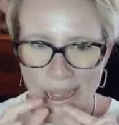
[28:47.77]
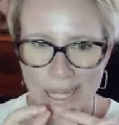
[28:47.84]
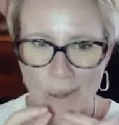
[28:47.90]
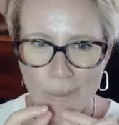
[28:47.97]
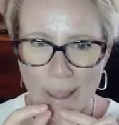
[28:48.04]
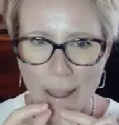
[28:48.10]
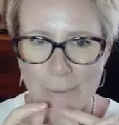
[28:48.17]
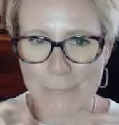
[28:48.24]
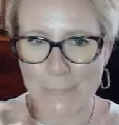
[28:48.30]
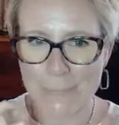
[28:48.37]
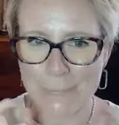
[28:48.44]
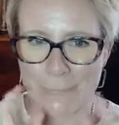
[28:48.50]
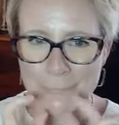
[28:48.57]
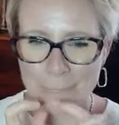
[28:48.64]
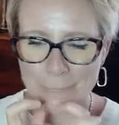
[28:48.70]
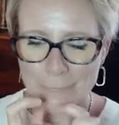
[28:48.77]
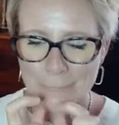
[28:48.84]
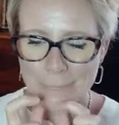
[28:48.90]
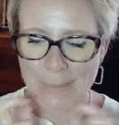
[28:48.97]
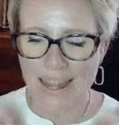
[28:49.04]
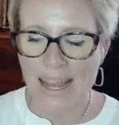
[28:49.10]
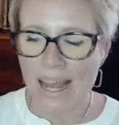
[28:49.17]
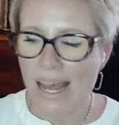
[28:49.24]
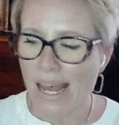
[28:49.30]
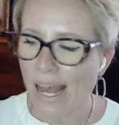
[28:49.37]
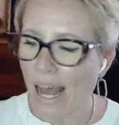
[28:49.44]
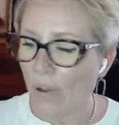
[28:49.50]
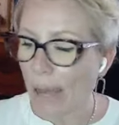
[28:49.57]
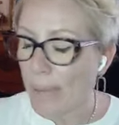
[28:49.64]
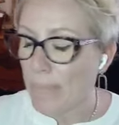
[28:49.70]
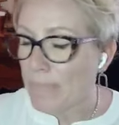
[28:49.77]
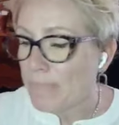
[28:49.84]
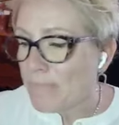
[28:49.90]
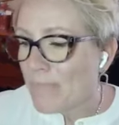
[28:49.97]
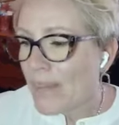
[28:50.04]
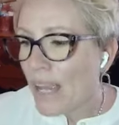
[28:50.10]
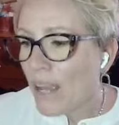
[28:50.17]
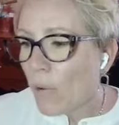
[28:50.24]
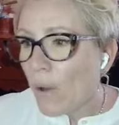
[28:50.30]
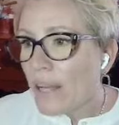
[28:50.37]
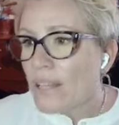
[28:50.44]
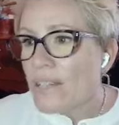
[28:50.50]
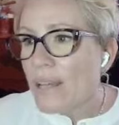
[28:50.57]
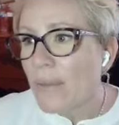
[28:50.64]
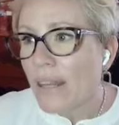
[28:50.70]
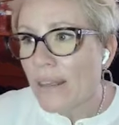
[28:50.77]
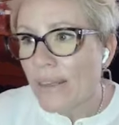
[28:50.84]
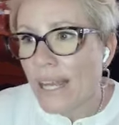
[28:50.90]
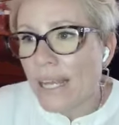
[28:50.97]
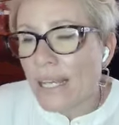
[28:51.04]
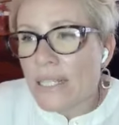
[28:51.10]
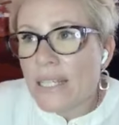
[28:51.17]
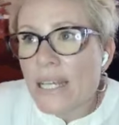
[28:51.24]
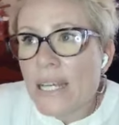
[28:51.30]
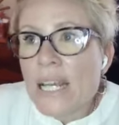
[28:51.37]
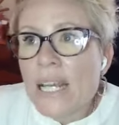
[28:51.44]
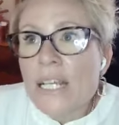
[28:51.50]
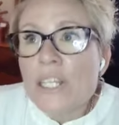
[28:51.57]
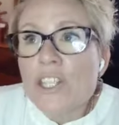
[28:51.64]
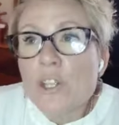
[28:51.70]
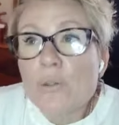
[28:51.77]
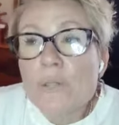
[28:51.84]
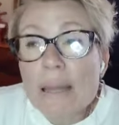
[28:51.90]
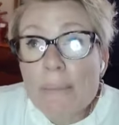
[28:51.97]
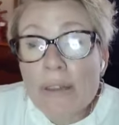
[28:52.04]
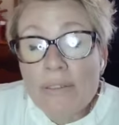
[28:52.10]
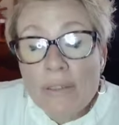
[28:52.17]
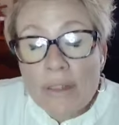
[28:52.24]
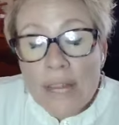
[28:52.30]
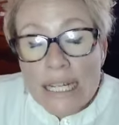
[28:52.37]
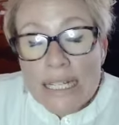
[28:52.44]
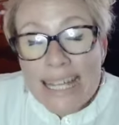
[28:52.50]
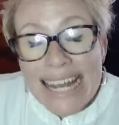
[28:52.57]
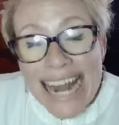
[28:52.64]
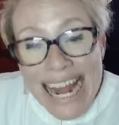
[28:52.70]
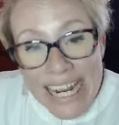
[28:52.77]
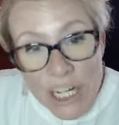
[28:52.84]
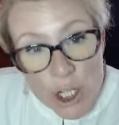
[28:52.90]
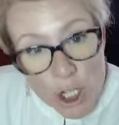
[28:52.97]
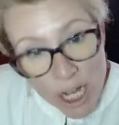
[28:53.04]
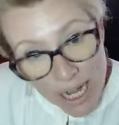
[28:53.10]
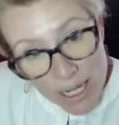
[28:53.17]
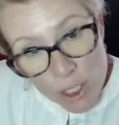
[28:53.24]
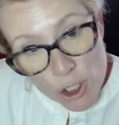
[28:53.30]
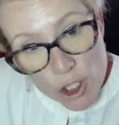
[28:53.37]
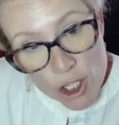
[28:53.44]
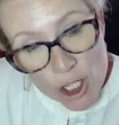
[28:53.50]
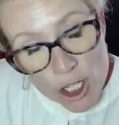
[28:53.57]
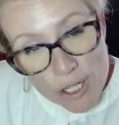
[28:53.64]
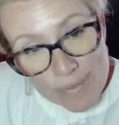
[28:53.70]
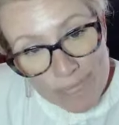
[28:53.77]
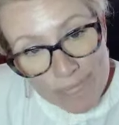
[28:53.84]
All that. Okay, what are some of the things? So some of the things that I changed,